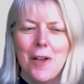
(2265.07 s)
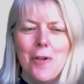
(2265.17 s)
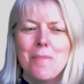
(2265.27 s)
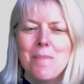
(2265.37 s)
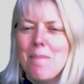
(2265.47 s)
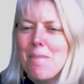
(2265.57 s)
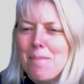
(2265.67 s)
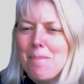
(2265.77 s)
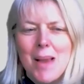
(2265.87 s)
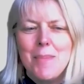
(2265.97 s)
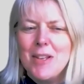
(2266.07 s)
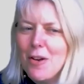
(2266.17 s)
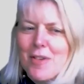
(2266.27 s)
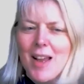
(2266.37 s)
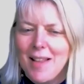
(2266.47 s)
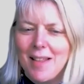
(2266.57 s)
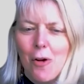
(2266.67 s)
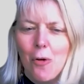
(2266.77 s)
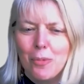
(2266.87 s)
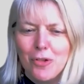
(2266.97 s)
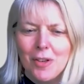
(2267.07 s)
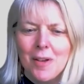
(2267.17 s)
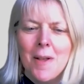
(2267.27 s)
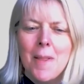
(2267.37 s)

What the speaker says: So maybe don't take that option.